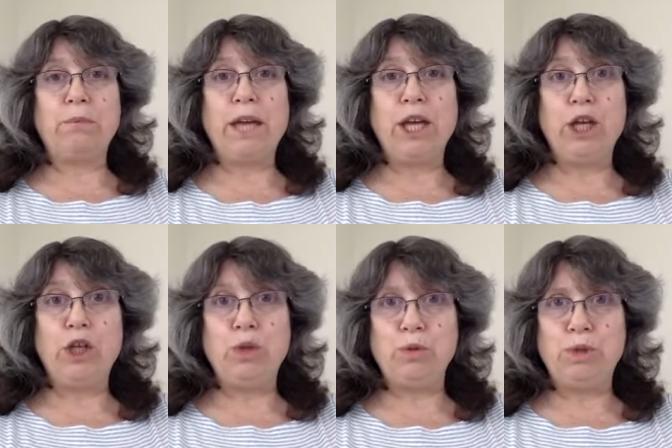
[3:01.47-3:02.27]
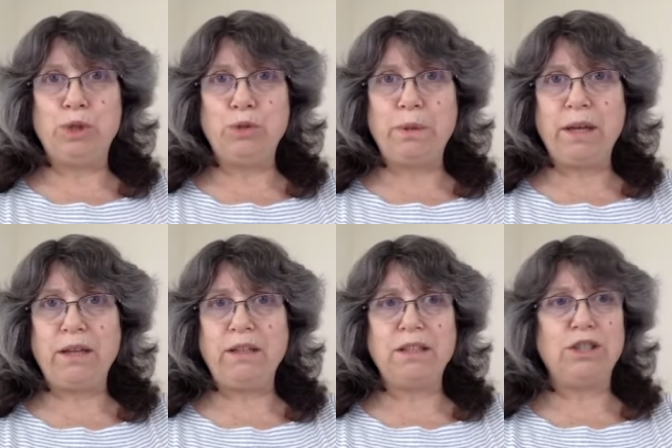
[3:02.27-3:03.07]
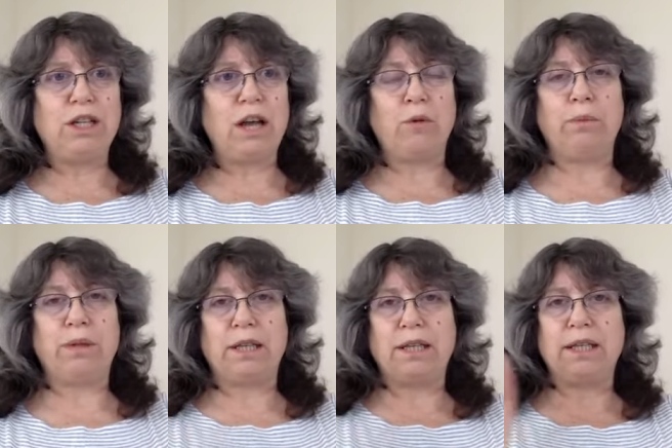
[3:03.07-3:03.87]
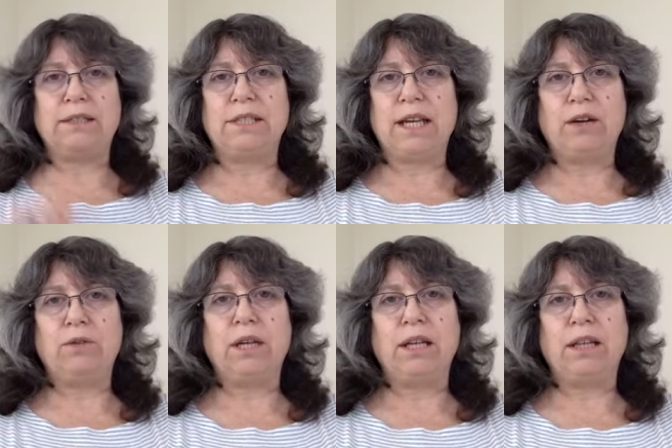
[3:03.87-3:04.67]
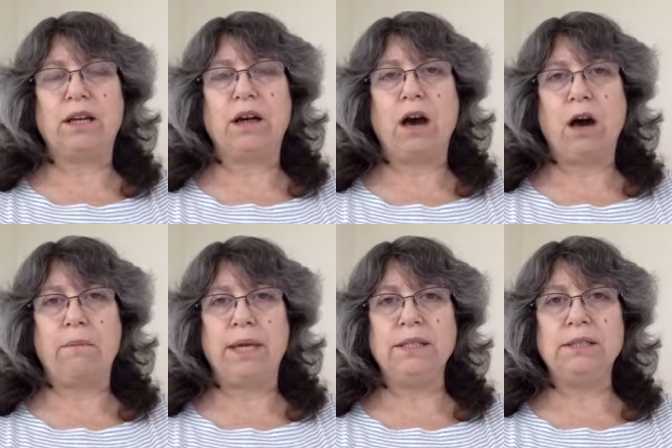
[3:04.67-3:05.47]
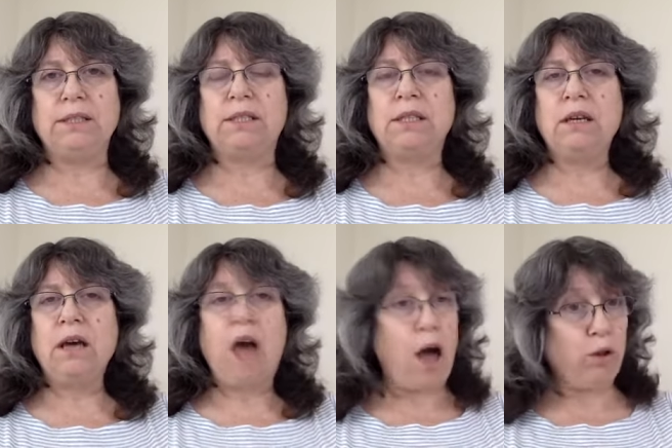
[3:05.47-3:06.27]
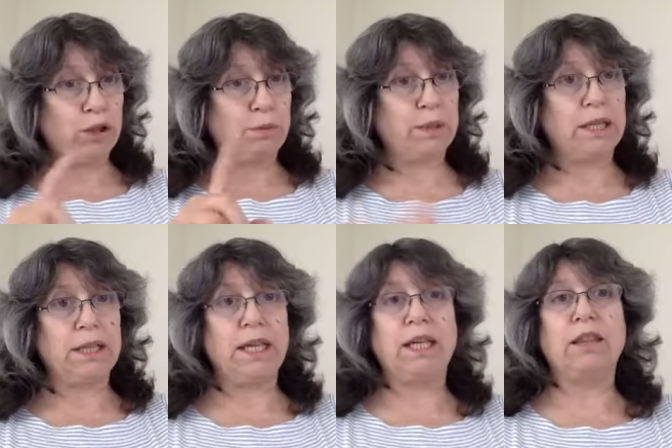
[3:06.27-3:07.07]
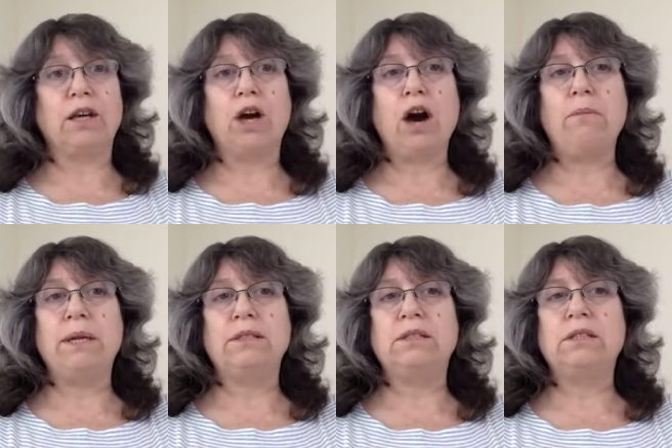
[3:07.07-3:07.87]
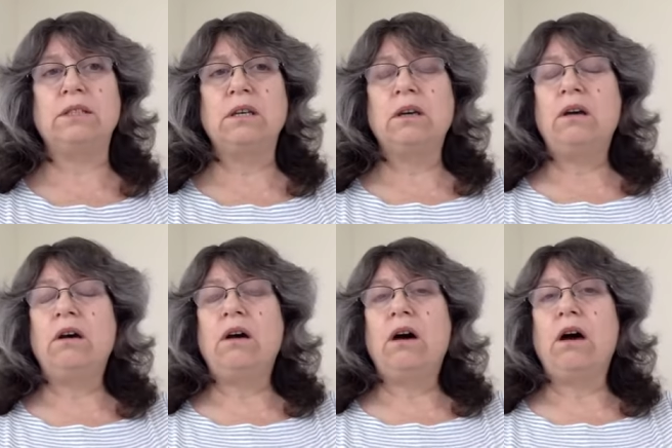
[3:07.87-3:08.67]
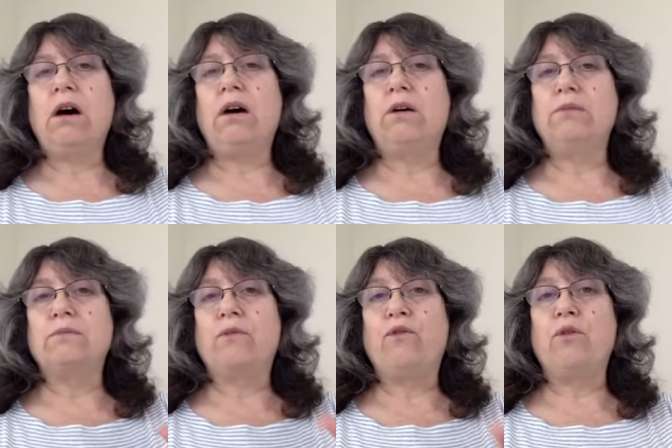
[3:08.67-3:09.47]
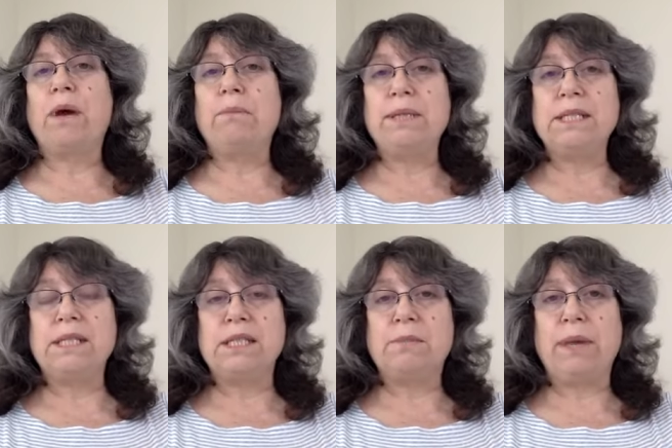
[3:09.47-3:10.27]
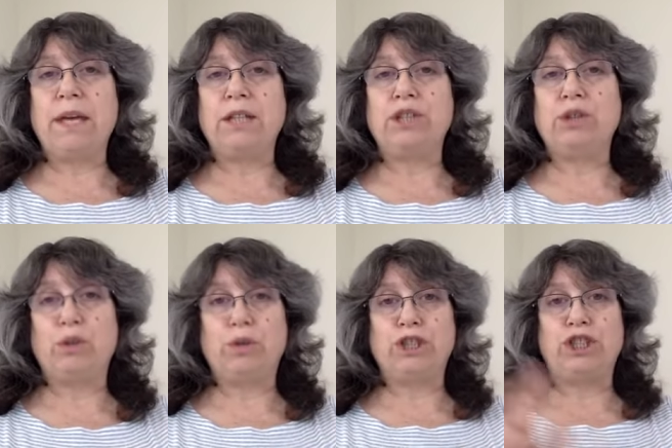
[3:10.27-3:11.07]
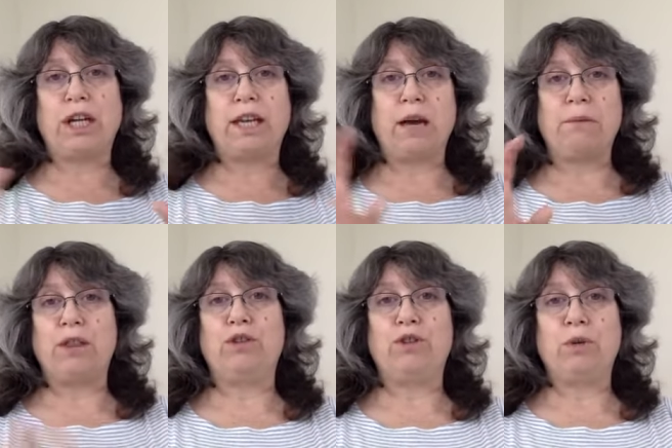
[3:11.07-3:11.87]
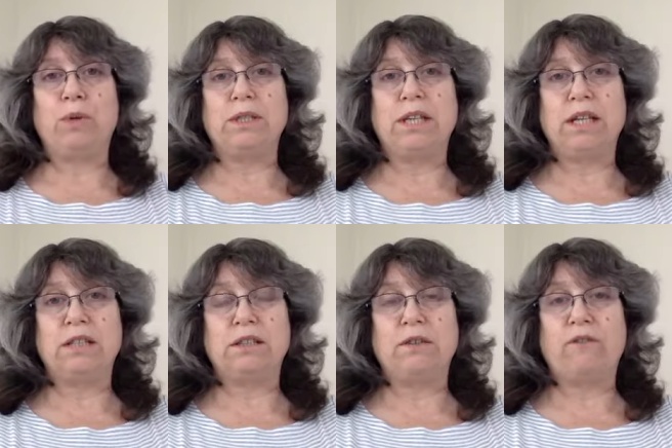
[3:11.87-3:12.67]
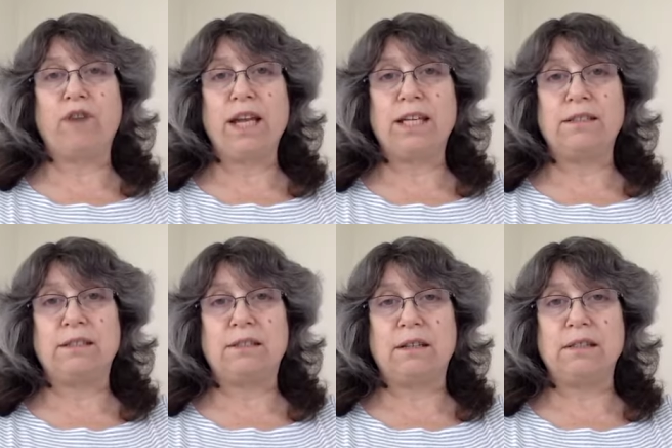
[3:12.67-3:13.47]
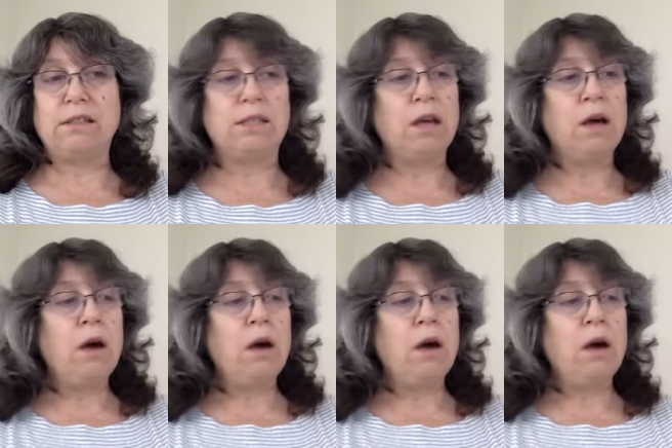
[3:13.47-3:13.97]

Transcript: up a YouTube page and I will put the link down in the comments. I will also put the link in the comments um, for my business page so you could check out my 31 days of frankincense.